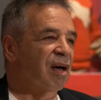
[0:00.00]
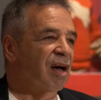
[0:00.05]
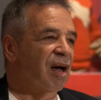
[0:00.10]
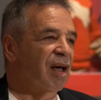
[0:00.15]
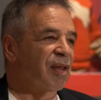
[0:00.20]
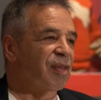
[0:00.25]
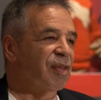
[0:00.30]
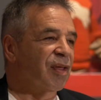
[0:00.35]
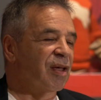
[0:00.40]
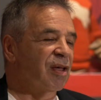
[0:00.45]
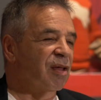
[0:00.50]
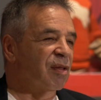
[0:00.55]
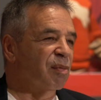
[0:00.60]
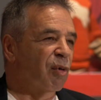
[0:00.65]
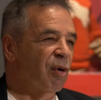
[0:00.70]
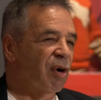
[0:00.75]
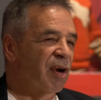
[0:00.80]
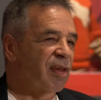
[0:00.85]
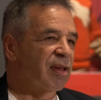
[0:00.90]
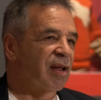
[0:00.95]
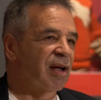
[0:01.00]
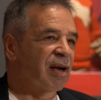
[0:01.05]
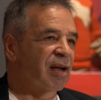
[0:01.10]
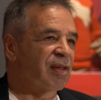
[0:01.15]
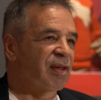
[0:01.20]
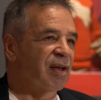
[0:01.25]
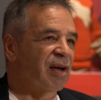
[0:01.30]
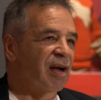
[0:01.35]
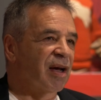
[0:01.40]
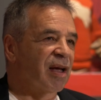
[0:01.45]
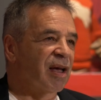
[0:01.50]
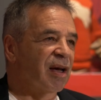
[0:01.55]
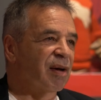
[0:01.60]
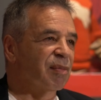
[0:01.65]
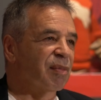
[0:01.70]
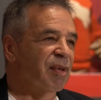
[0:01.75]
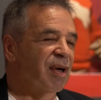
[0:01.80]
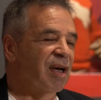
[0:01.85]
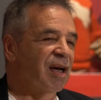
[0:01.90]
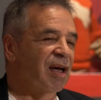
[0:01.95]
I think he's more athletic than I
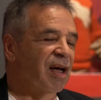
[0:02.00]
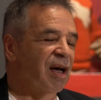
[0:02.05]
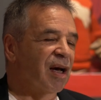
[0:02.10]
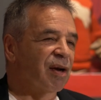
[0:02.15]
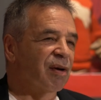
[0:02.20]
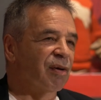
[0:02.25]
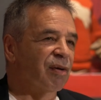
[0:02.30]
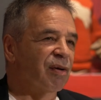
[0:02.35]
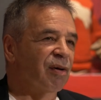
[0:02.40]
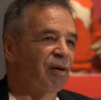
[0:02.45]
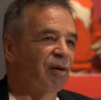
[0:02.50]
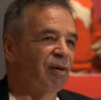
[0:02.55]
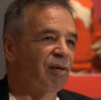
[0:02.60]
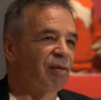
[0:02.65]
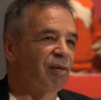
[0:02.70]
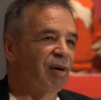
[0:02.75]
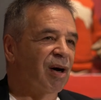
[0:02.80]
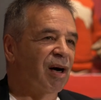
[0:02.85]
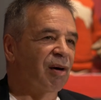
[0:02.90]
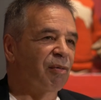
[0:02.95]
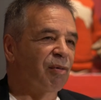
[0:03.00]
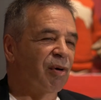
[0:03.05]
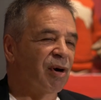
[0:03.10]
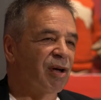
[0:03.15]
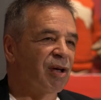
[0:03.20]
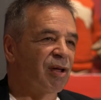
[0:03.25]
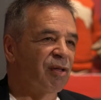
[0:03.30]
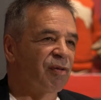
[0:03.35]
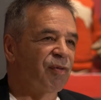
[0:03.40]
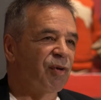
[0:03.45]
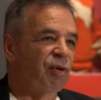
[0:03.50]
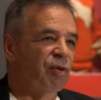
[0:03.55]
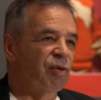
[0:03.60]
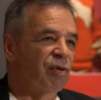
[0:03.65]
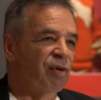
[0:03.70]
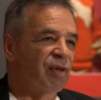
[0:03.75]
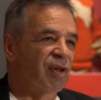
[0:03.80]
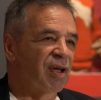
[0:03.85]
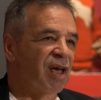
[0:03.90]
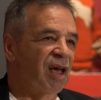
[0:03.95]
am. I, I don't know uh, where his
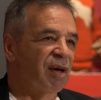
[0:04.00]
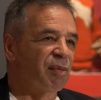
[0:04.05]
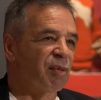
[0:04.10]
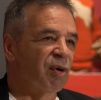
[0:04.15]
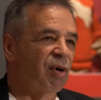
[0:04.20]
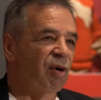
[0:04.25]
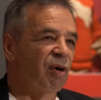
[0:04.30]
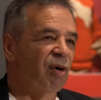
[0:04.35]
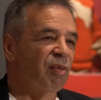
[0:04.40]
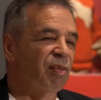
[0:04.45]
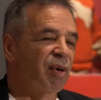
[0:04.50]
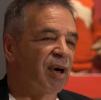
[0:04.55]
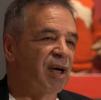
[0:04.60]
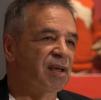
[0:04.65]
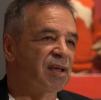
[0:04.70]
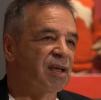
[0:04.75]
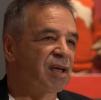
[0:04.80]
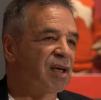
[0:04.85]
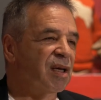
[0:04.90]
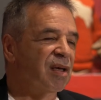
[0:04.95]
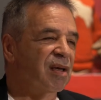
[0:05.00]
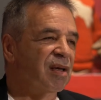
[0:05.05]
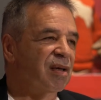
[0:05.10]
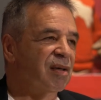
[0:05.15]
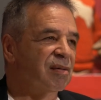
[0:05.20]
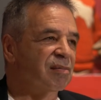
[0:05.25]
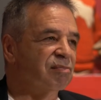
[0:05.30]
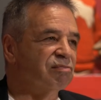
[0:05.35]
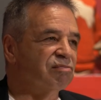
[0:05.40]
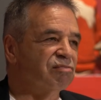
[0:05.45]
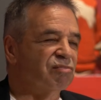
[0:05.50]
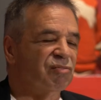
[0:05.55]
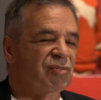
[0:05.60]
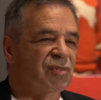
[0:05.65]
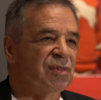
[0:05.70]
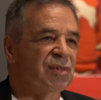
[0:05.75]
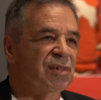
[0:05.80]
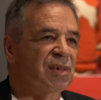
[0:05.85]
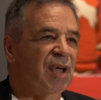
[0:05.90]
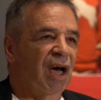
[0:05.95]
future in the game will go, but
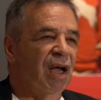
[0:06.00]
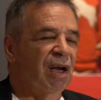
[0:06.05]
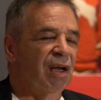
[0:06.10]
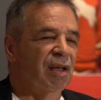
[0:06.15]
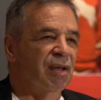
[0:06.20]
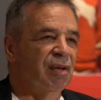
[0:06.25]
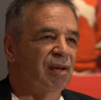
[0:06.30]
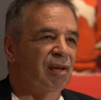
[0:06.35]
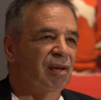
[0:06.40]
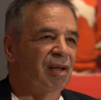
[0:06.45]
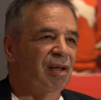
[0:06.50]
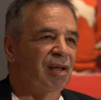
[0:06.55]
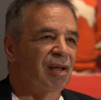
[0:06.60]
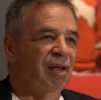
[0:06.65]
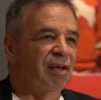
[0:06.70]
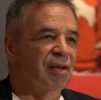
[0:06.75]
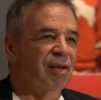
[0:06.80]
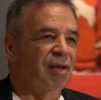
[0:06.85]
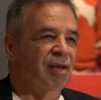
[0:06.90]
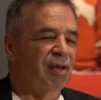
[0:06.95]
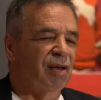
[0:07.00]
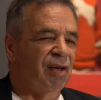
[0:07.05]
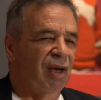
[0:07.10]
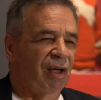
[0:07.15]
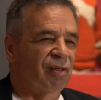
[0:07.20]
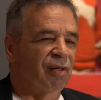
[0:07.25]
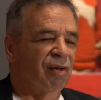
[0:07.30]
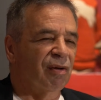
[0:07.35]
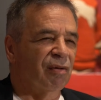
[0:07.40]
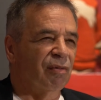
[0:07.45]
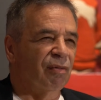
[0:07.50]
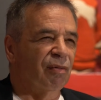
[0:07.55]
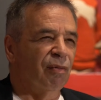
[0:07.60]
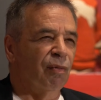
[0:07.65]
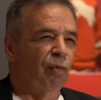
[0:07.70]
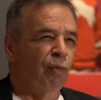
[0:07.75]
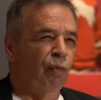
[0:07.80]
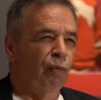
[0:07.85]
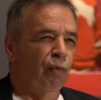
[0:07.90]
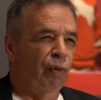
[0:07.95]
I, it, it, doesn't
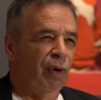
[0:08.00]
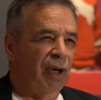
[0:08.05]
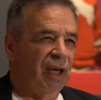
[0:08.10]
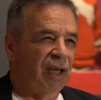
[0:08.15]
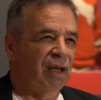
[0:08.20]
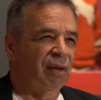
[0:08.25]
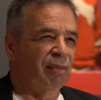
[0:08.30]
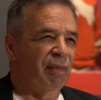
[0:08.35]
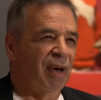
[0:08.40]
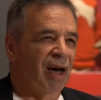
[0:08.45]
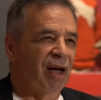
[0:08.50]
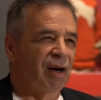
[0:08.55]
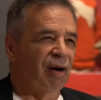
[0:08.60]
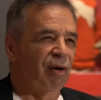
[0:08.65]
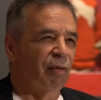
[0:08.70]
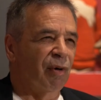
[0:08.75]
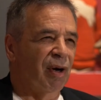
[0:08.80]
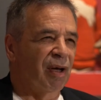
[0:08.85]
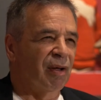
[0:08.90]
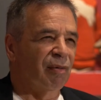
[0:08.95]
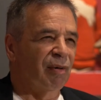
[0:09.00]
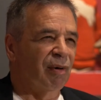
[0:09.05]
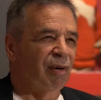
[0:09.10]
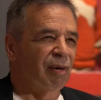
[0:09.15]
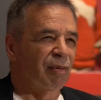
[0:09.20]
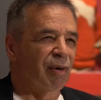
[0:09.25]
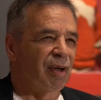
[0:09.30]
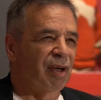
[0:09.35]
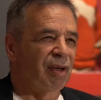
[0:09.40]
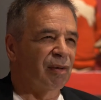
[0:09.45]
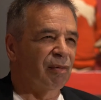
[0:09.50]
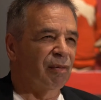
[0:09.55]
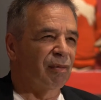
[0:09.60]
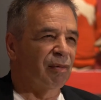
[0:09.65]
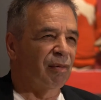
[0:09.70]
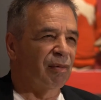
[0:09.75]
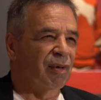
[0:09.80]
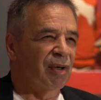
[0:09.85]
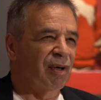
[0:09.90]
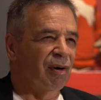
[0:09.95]
really matter where, what,
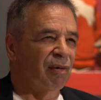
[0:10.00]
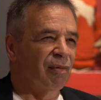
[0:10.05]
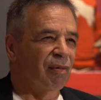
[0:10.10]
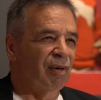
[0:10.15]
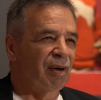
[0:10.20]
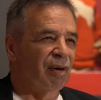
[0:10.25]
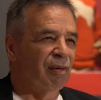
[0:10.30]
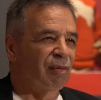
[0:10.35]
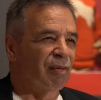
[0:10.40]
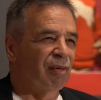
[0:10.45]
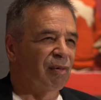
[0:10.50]
you know, what,